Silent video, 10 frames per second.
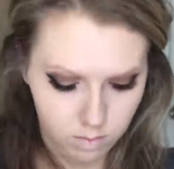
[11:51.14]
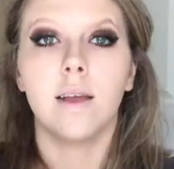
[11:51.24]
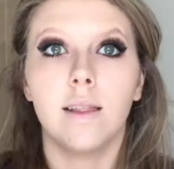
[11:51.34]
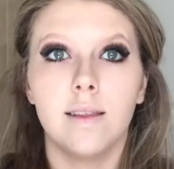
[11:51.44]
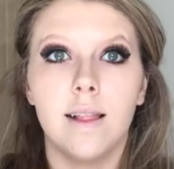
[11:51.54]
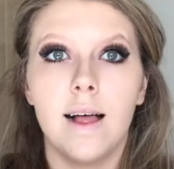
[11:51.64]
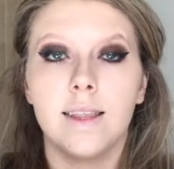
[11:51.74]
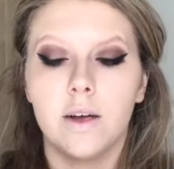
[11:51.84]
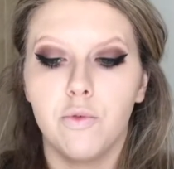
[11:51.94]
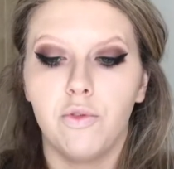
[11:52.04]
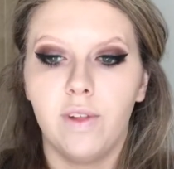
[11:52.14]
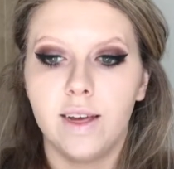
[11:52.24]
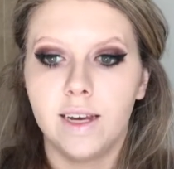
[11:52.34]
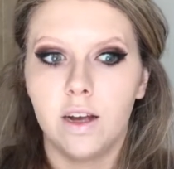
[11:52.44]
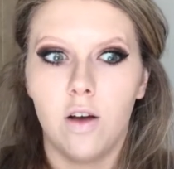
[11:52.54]
Like this light's like
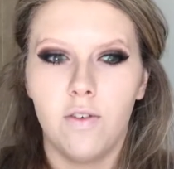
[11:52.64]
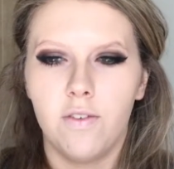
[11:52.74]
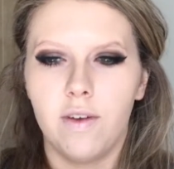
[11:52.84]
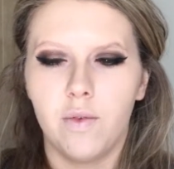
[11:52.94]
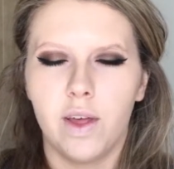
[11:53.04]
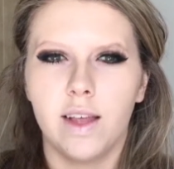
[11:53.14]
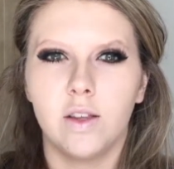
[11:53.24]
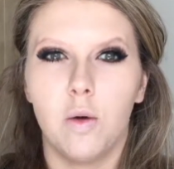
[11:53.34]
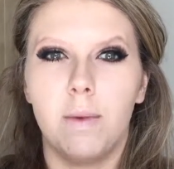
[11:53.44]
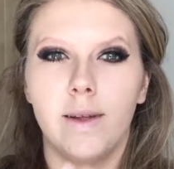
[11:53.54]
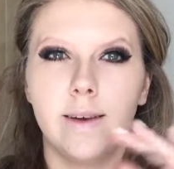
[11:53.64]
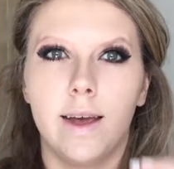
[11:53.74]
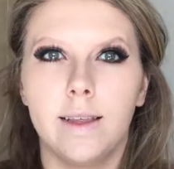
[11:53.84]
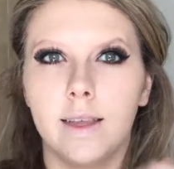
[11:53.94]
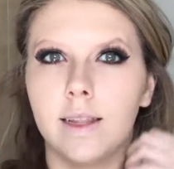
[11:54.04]
reflecting off of everything that's on my
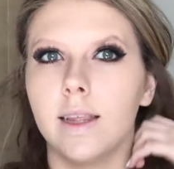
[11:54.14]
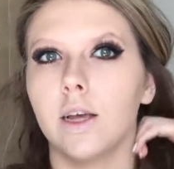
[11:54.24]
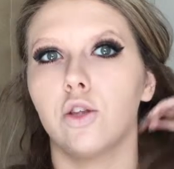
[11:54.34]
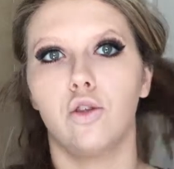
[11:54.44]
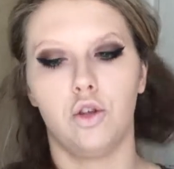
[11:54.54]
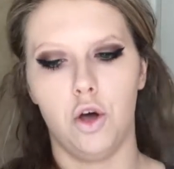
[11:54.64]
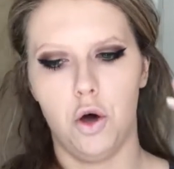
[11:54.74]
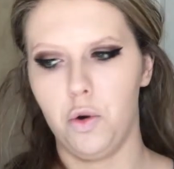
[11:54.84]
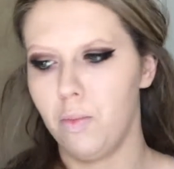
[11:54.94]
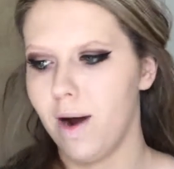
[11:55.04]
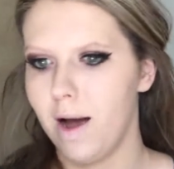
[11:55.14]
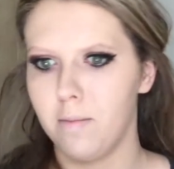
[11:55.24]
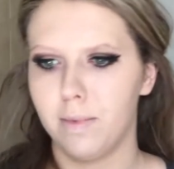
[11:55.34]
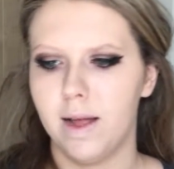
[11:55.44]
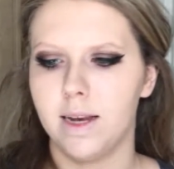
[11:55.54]
desk, and it's like so bright
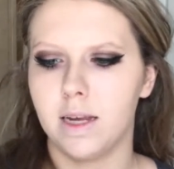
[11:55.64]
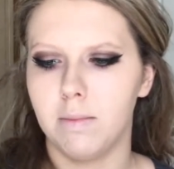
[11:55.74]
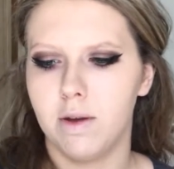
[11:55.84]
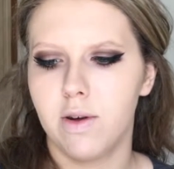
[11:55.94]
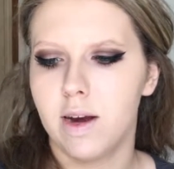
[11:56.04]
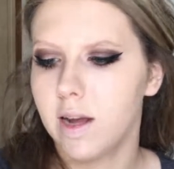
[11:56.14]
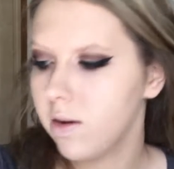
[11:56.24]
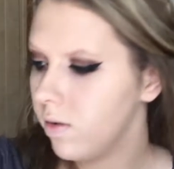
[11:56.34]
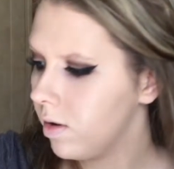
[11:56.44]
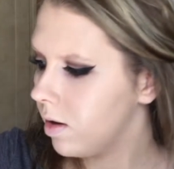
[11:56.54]
and blinding me right now.